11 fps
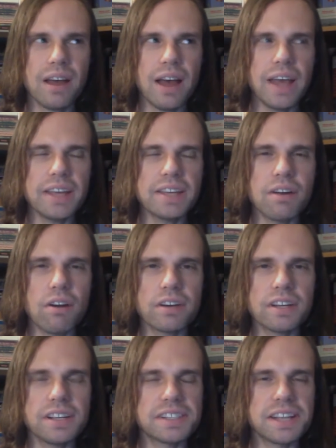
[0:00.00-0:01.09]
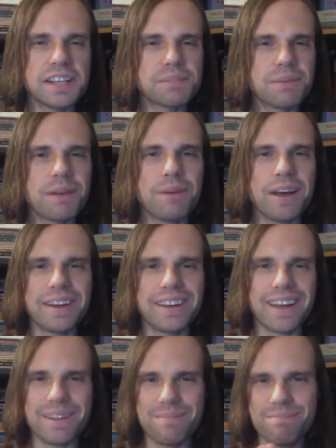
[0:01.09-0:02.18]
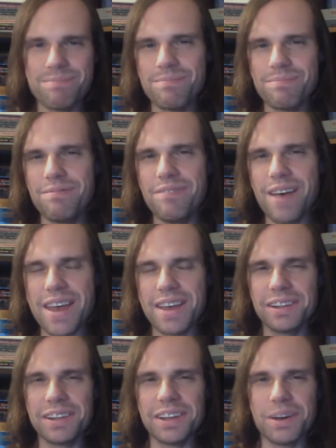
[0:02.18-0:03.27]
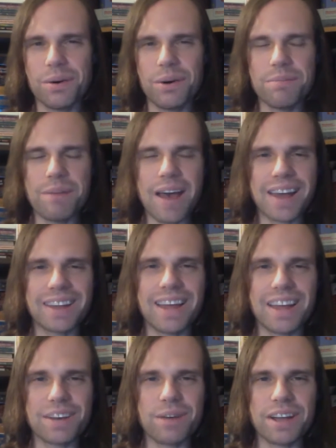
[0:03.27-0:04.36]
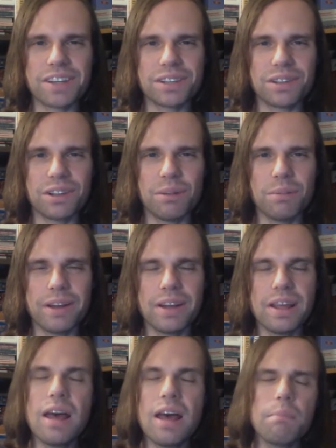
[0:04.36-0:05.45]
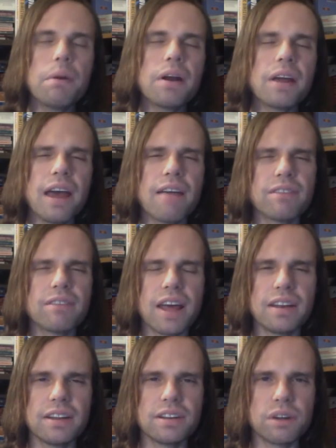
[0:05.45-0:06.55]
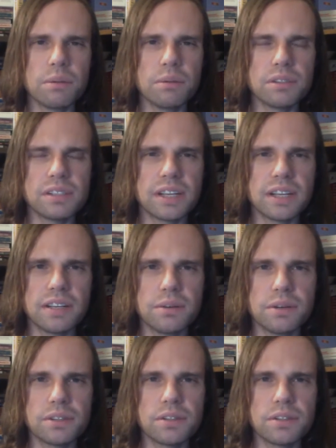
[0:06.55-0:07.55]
I can already sense my mind kind of vaguely going back in that direction a little bit, but I haven't had any trouble sticking to it